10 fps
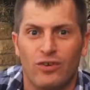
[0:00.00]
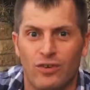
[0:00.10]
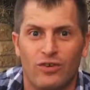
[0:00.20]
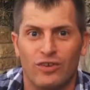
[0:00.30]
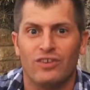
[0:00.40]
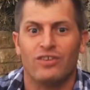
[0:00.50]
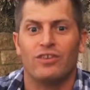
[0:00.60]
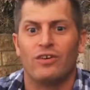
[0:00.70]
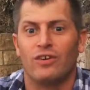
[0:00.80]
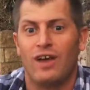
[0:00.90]
they're
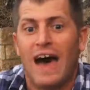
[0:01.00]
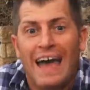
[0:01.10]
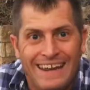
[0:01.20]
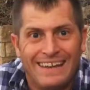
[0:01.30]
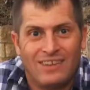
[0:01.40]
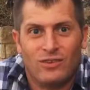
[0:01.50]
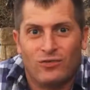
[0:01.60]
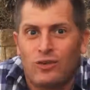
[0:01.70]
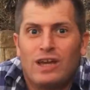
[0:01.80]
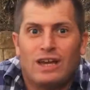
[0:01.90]
in hiding, and they're
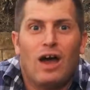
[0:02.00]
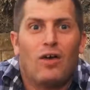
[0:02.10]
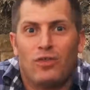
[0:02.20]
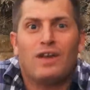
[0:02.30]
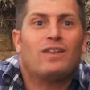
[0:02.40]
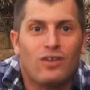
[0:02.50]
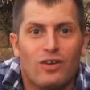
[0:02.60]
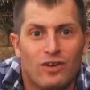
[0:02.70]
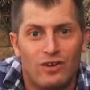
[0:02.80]
freaking out, thinking they're going to